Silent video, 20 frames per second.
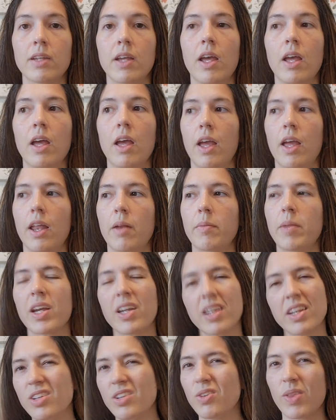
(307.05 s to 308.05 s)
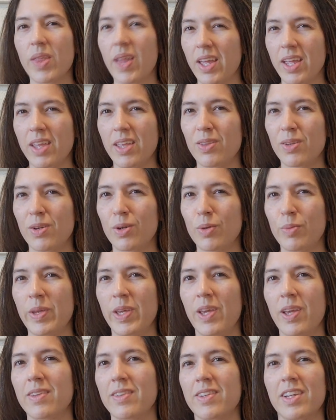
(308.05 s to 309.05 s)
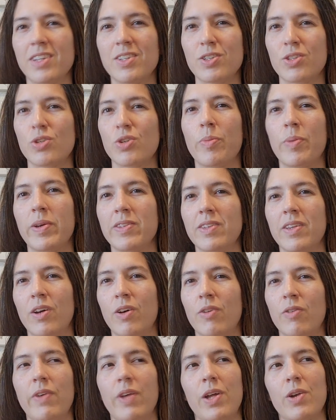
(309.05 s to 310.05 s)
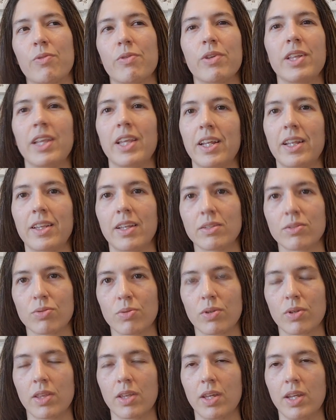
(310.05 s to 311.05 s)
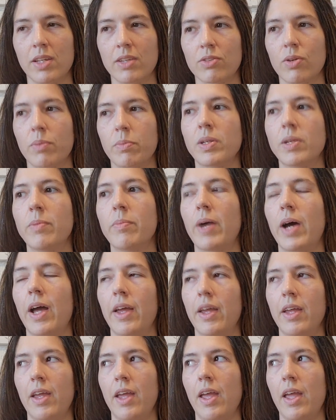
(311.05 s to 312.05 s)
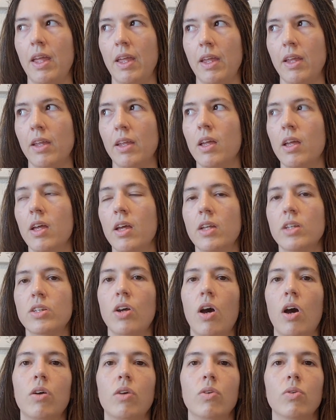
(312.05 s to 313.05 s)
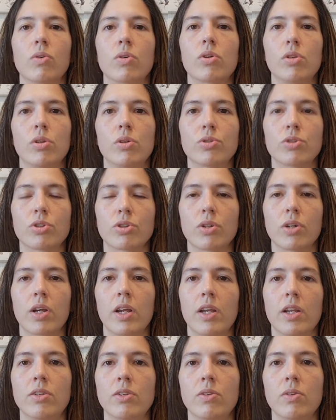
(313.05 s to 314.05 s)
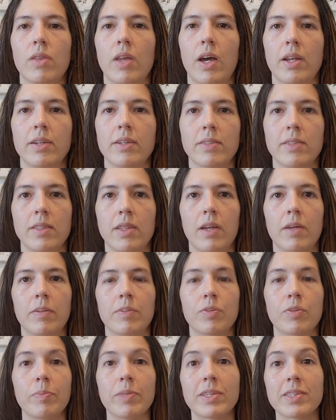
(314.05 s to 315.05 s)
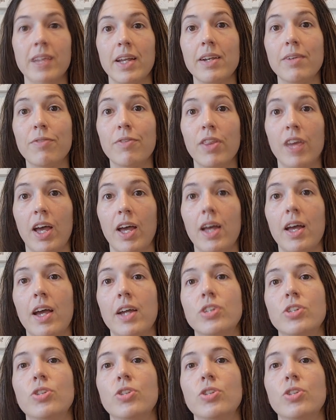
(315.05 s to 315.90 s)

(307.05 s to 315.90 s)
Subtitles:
And I'm not going to do that either because I just know myself, I don't really like that sort of thing. So I'm going to buy a toggle closure and do that instead. So I'm excited for that.